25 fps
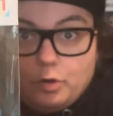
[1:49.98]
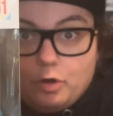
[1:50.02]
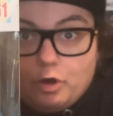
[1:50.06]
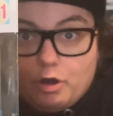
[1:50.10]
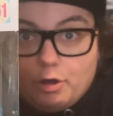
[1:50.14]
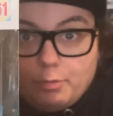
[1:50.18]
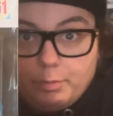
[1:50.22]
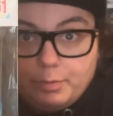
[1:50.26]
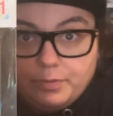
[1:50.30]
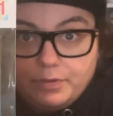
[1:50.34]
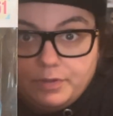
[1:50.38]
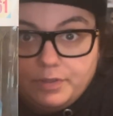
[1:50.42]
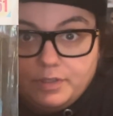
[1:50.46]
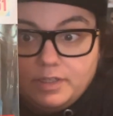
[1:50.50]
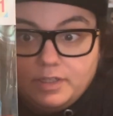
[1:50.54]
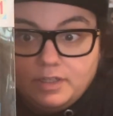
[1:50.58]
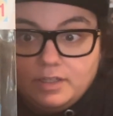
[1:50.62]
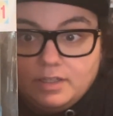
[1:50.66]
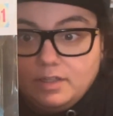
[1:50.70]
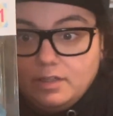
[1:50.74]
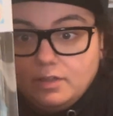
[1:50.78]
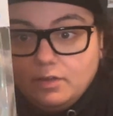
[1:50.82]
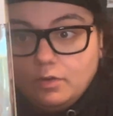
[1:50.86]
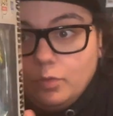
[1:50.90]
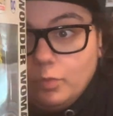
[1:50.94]
pop.
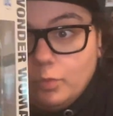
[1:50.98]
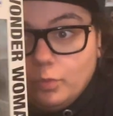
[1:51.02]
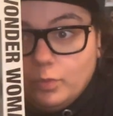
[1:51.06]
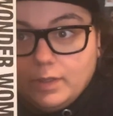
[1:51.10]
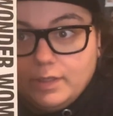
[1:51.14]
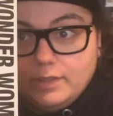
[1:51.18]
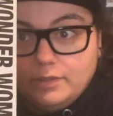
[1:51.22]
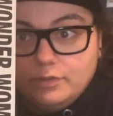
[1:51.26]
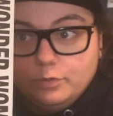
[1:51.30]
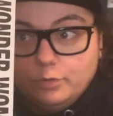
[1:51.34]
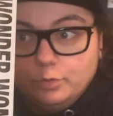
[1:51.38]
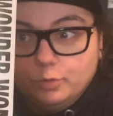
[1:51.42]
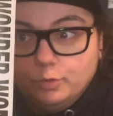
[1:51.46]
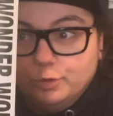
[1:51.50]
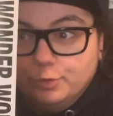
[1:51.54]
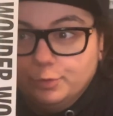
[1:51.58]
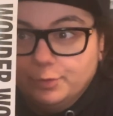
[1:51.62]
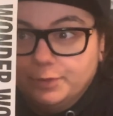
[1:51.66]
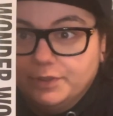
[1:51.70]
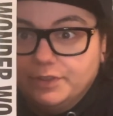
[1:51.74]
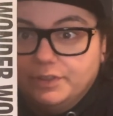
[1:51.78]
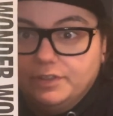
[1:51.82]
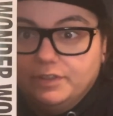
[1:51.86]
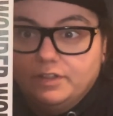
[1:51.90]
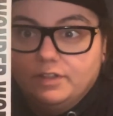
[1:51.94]
Wonder
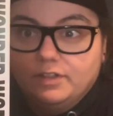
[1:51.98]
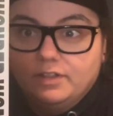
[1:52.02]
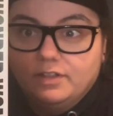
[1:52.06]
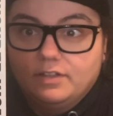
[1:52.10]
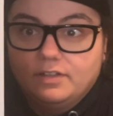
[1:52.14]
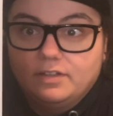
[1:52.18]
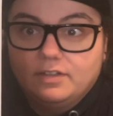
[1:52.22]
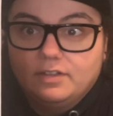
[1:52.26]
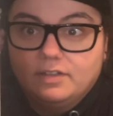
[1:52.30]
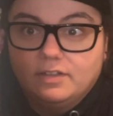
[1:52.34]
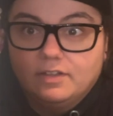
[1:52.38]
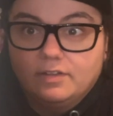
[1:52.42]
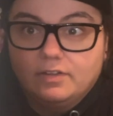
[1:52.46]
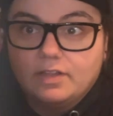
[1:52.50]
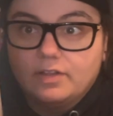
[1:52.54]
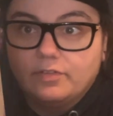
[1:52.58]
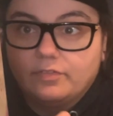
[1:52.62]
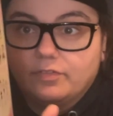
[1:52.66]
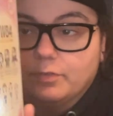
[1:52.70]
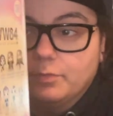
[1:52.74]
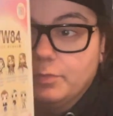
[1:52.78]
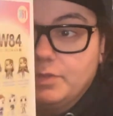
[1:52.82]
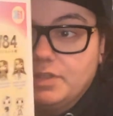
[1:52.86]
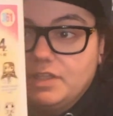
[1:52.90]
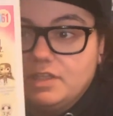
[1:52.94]
Woman
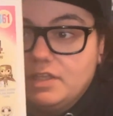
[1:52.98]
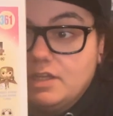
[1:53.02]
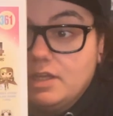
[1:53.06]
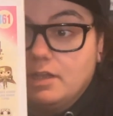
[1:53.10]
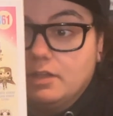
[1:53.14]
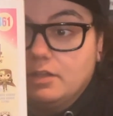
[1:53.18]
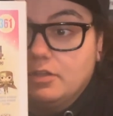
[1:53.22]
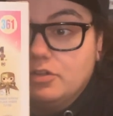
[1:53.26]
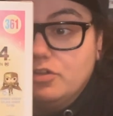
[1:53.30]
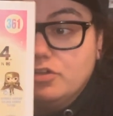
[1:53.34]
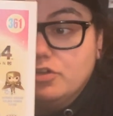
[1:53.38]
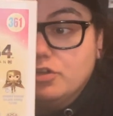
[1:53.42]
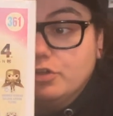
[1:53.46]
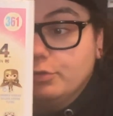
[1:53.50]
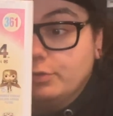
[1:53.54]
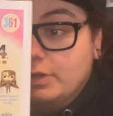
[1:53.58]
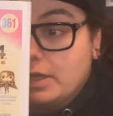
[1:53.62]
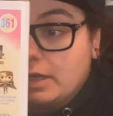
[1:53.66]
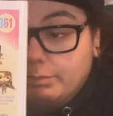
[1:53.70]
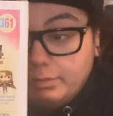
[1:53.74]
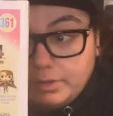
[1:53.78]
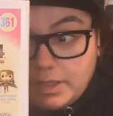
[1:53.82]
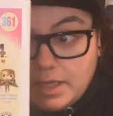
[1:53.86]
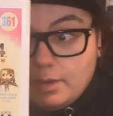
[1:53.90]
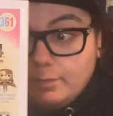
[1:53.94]
from the new
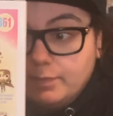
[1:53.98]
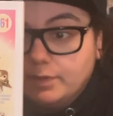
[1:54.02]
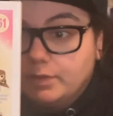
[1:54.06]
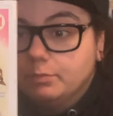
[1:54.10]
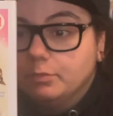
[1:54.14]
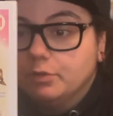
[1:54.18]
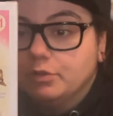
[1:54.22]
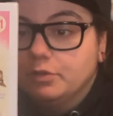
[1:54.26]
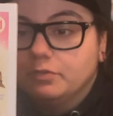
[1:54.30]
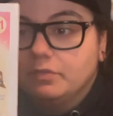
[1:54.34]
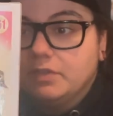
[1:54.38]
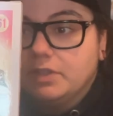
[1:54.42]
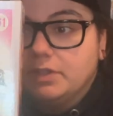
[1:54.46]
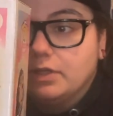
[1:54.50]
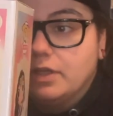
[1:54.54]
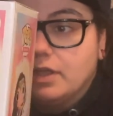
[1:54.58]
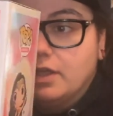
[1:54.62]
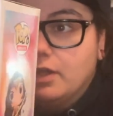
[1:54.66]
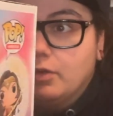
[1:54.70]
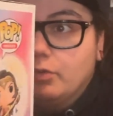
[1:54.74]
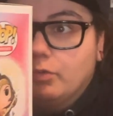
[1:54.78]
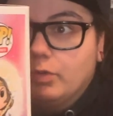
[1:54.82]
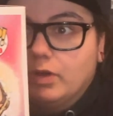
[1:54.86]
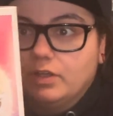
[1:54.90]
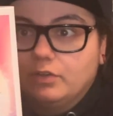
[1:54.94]
upcoming movie,
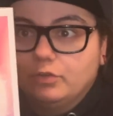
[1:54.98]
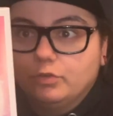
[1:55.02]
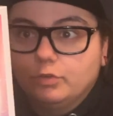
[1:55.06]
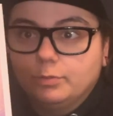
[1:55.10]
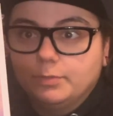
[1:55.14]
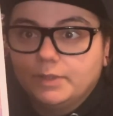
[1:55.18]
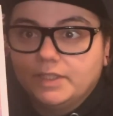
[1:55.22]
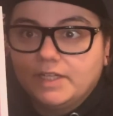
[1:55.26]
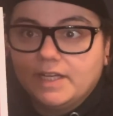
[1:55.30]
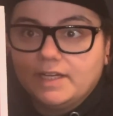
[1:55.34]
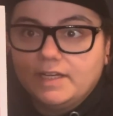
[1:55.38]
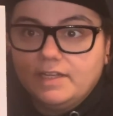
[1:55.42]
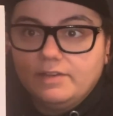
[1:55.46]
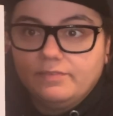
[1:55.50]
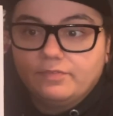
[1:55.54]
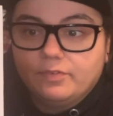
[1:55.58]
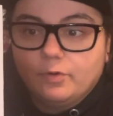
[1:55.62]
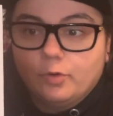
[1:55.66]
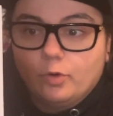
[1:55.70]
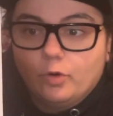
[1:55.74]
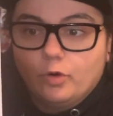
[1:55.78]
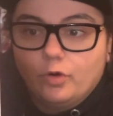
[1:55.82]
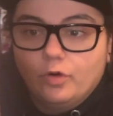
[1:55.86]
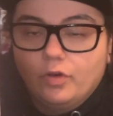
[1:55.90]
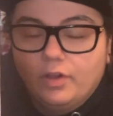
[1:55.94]
Wonder Woman
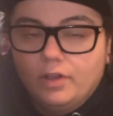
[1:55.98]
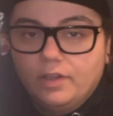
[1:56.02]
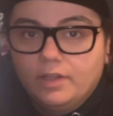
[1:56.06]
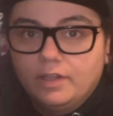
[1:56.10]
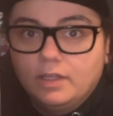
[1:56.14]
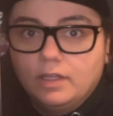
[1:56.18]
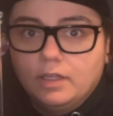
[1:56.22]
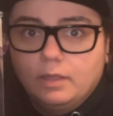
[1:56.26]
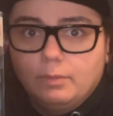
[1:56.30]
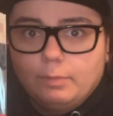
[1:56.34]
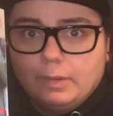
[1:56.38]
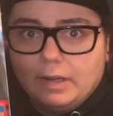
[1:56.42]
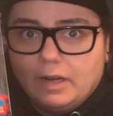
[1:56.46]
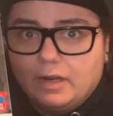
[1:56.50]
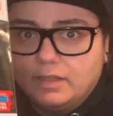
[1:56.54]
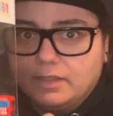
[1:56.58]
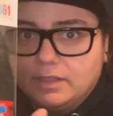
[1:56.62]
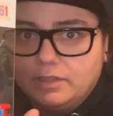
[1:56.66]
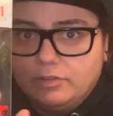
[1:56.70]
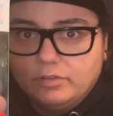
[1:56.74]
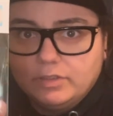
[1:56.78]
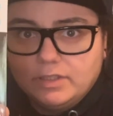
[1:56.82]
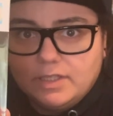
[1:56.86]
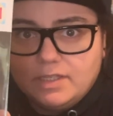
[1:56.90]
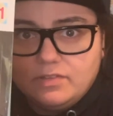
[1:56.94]
84.
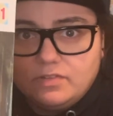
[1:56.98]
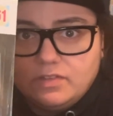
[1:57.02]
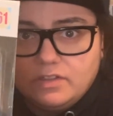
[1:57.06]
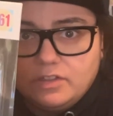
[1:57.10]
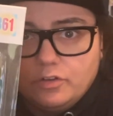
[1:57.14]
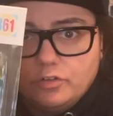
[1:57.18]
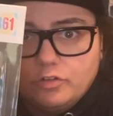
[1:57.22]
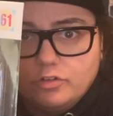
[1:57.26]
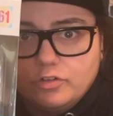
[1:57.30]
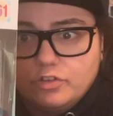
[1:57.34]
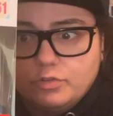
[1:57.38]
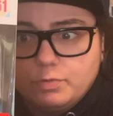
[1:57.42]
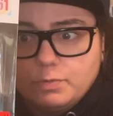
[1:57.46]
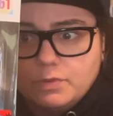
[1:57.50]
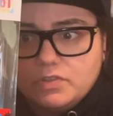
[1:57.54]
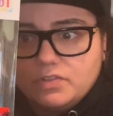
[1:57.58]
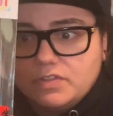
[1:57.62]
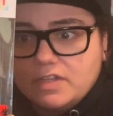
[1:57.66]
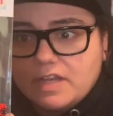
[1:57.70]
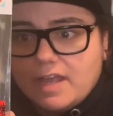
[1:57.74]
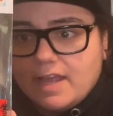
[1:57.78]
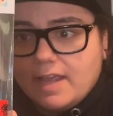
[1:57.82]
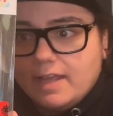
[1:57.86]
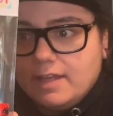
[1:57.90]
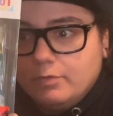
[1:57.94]
Apparently releasing on Christmas
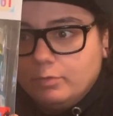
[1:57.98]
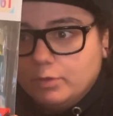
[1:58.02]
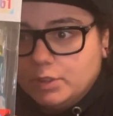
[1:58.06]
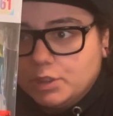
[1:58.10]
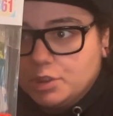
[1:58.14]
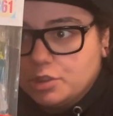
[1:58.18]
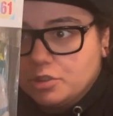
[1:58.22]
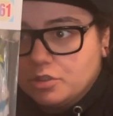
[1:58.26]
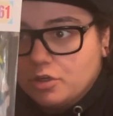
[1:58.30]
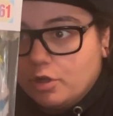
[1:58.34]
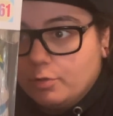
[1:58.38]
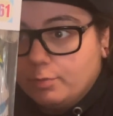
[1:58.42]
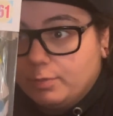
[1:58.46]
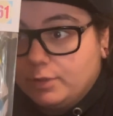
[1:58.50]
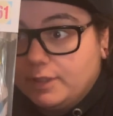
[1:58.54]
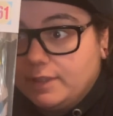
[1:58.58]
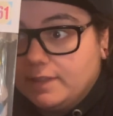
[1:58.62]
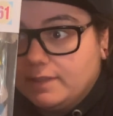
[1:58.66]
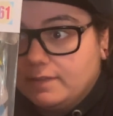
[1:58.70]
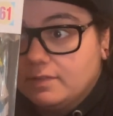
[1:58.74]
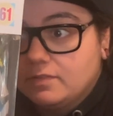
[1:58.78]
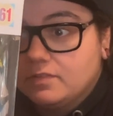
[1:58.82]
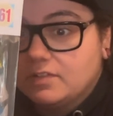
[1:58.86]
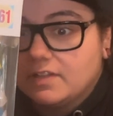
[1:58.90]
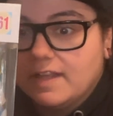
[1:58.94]
Day, which nobody
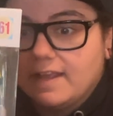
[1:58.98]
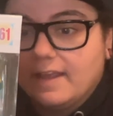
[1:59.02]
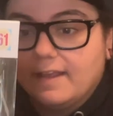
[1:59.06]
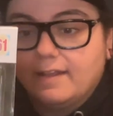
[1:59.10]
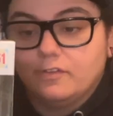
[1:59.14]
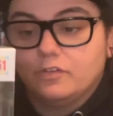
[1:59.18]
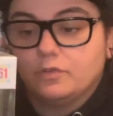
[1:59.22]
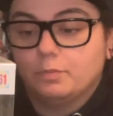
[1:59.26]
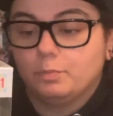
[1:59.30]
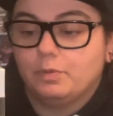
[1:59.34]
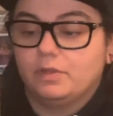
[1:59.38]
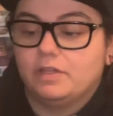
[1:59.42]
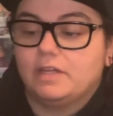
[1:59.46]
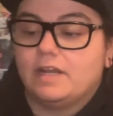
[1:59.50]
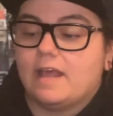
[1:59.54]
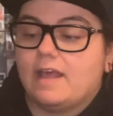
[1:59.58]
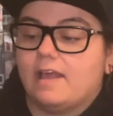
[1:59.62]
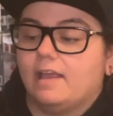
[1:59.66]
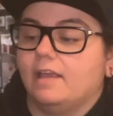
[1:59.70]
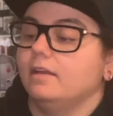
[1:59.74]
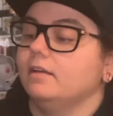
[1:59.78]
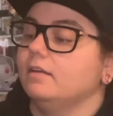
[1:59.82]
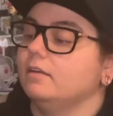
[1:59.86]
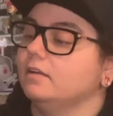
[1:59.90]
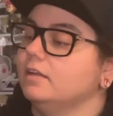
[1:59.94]
understands. But
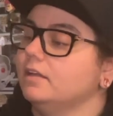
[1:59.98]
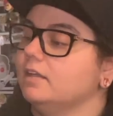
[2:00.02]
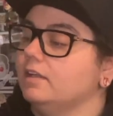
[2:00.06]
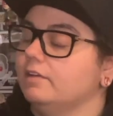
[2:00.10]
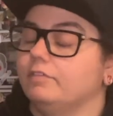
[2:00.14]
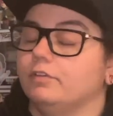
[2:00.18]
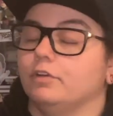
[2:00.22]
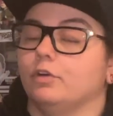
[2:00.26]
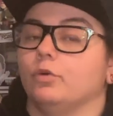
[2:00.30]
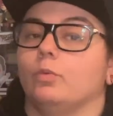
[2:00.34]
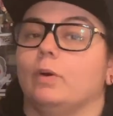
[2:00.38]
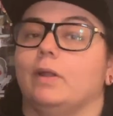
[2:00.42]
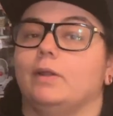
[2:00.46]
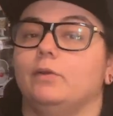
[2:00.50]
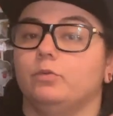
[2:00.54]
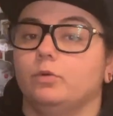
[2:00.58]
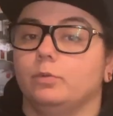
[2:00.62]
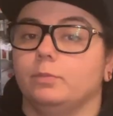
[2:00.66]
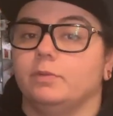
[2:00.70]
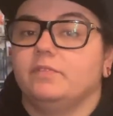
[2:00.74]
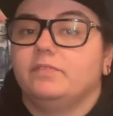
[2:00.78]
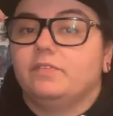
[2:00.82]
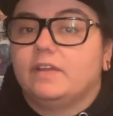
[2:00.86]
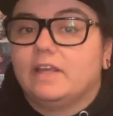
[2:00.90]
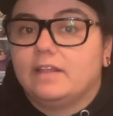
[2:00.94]
hey, if you're a Wonder
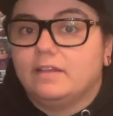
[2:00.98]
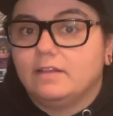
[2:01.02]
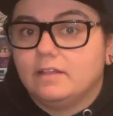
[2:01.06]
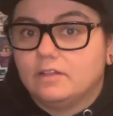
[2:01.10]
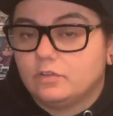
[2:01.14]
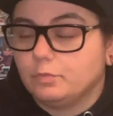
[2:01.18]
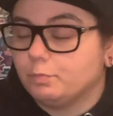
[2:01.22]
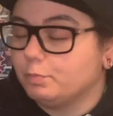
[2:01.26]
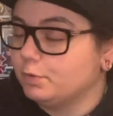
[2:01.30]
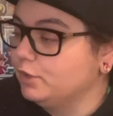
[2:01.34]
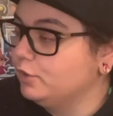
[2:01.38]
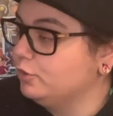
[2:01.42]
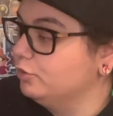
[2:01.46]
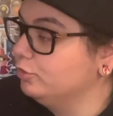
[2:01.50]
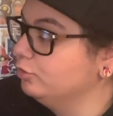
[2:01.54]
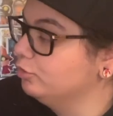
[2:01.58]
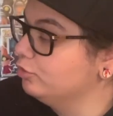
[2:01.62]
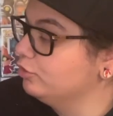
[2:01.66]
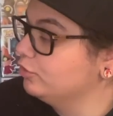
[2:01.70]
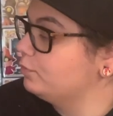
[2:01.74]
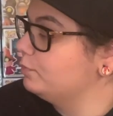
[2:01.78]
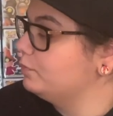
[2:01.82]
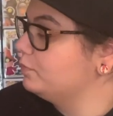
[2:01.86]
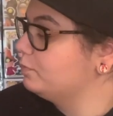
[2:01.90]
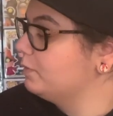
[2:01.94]
Woman fan, that's a pretty cool
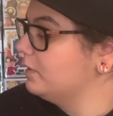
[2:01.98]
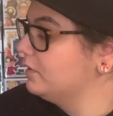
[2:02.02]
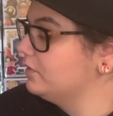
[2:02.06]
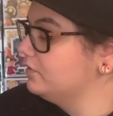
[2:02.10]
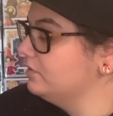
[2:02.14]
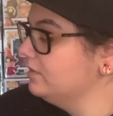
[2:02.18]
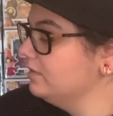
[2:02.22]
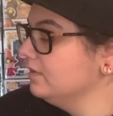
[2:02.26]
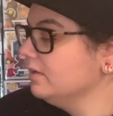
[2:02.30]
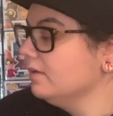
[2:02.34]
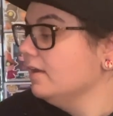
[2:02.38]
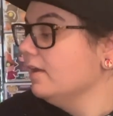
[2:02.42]
Christmas present.